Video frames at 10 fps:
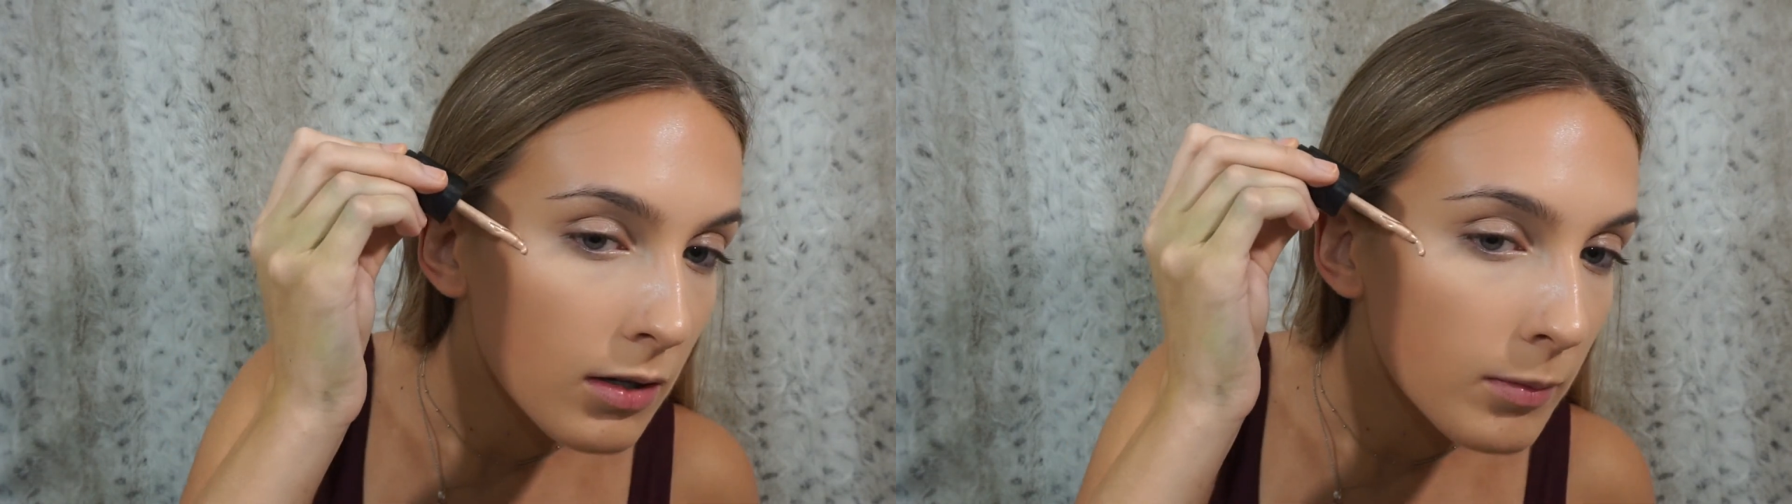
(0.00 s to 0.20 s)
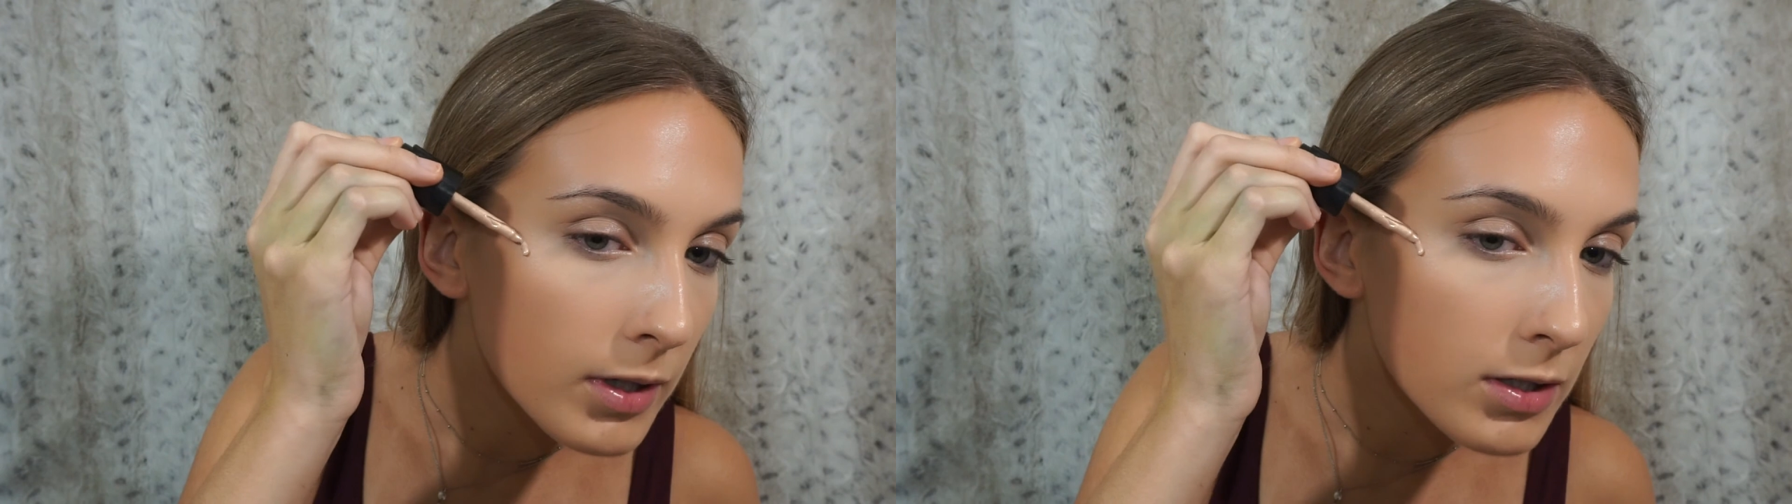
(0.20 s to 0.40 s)

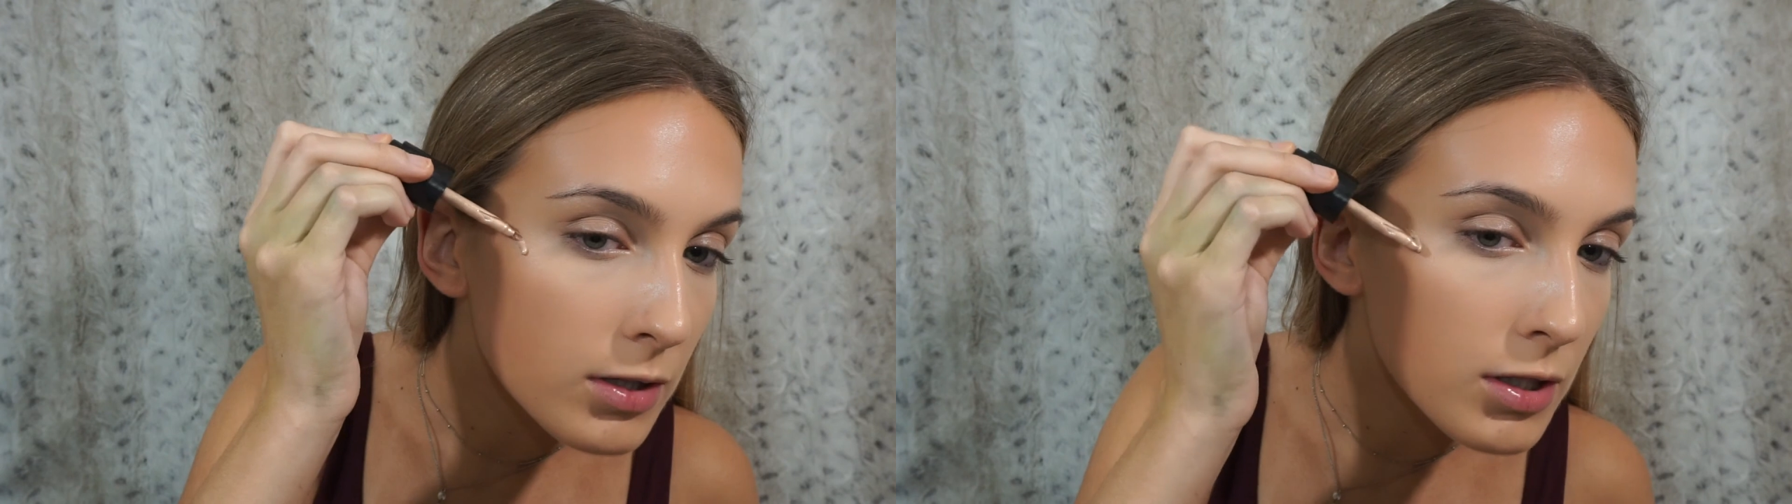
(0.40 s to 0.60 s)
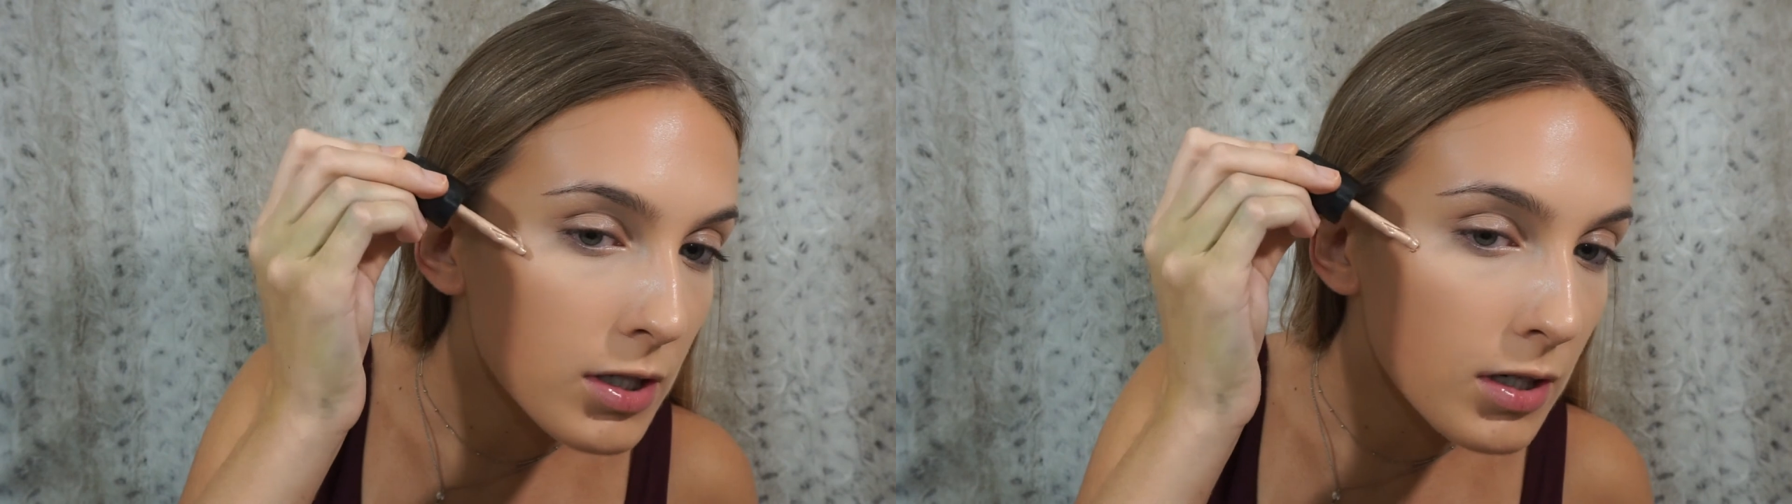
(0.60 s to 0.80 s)
like
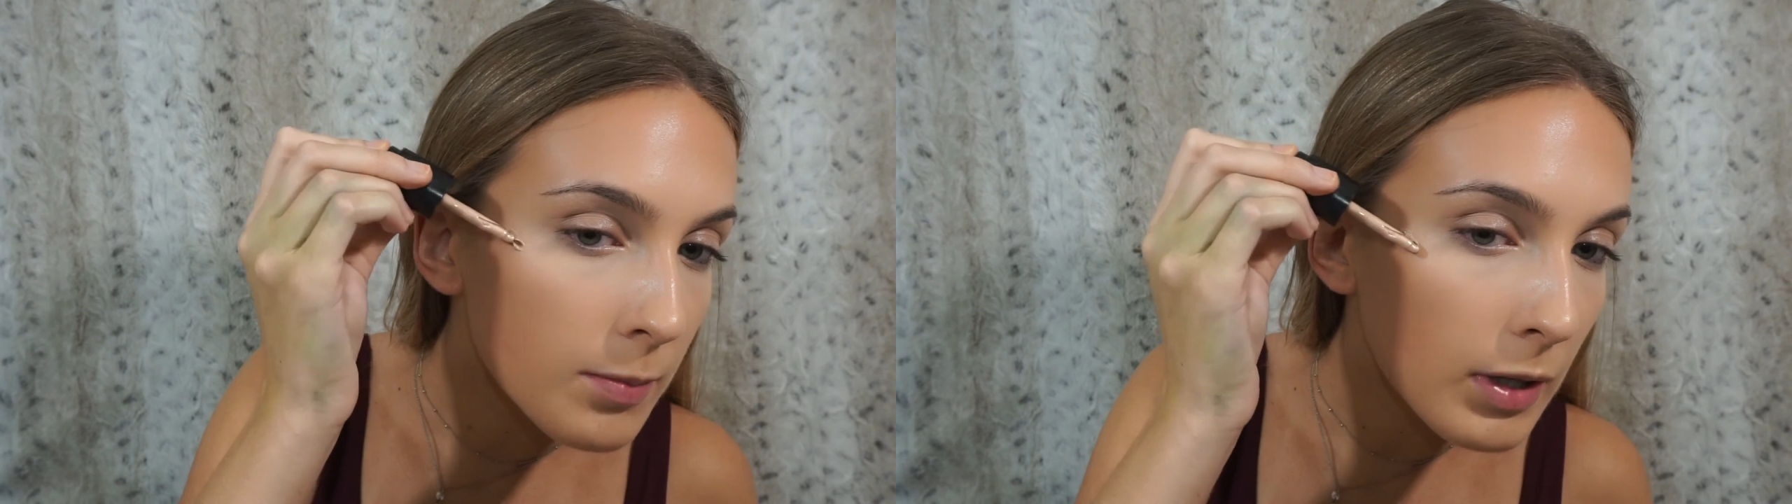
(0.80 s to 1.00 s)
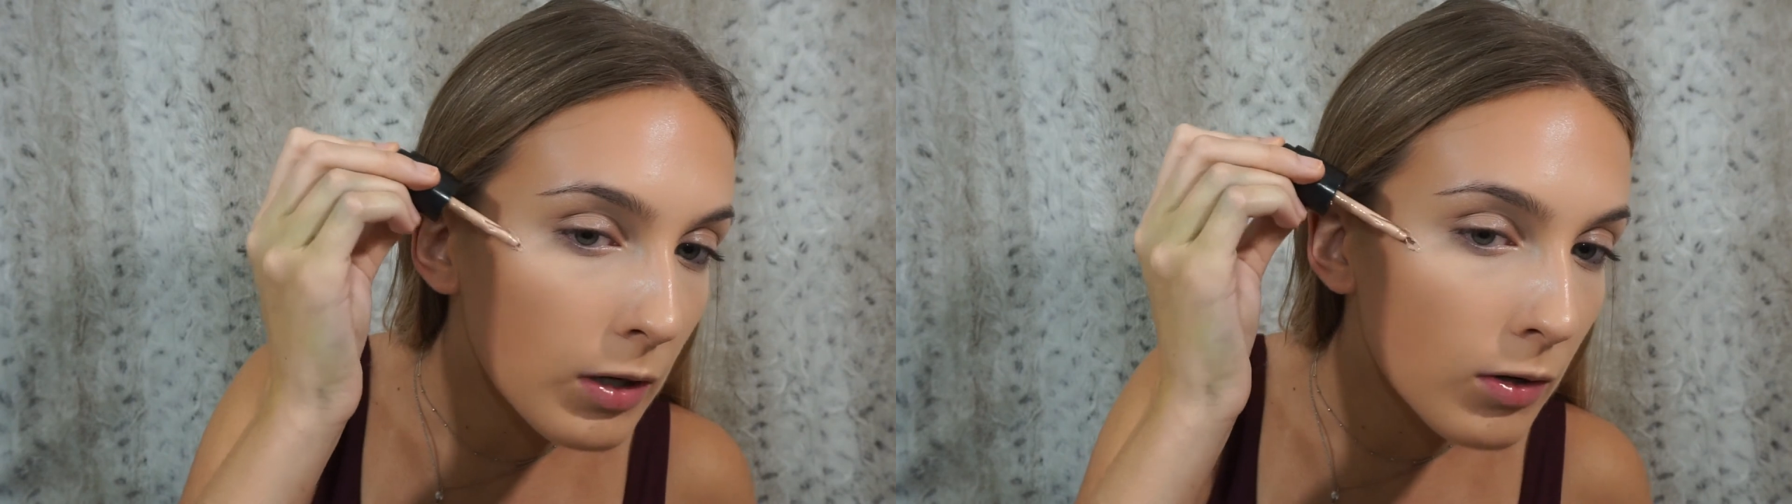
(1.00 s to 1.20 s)

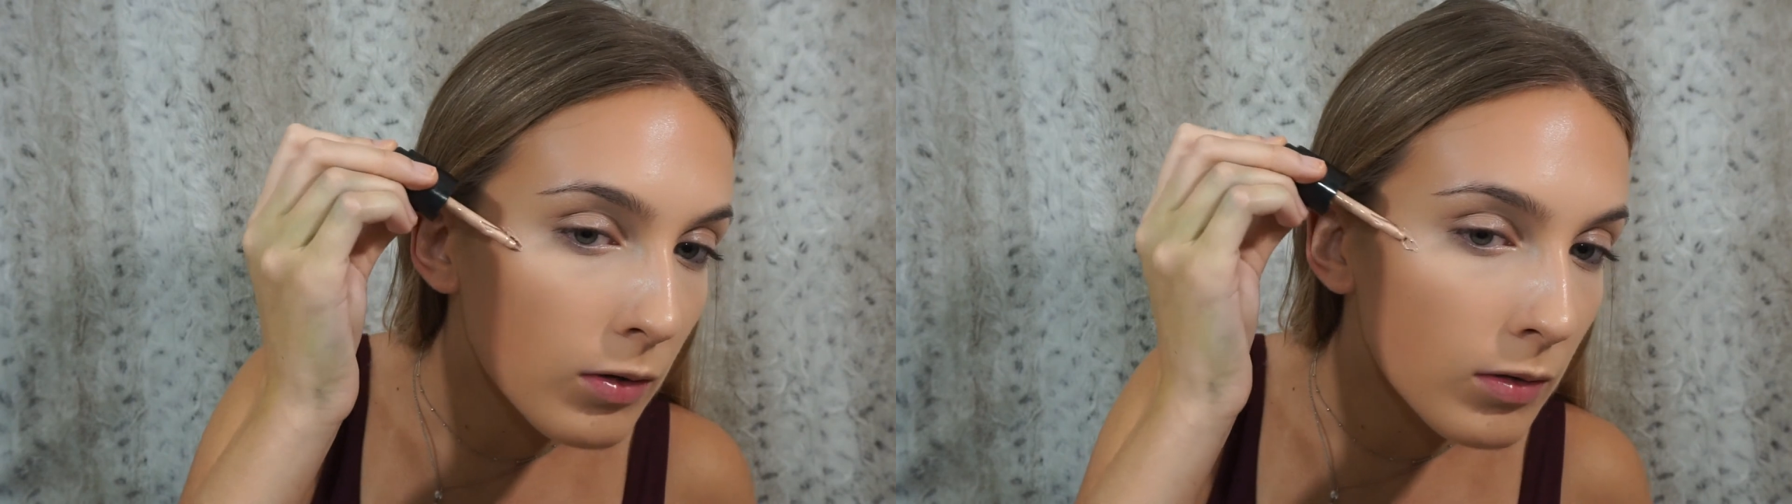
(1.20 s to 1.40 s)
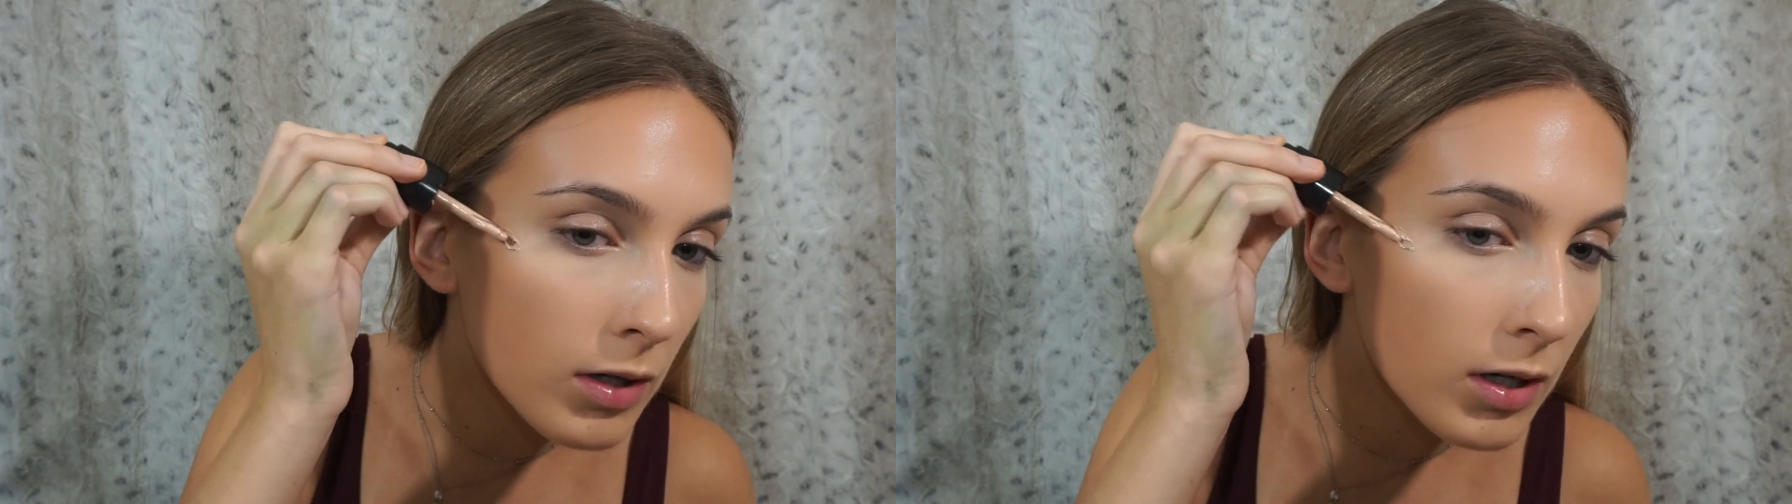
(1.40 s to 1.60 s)

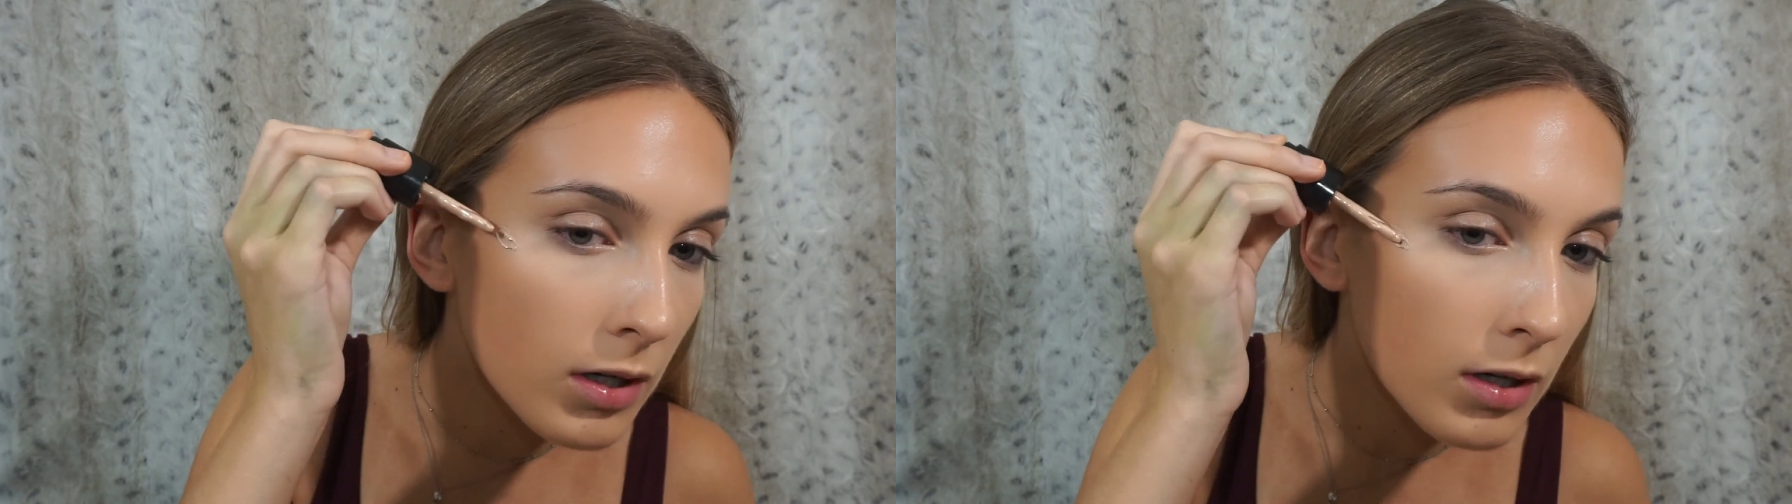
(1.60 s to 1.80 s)
cheekbone,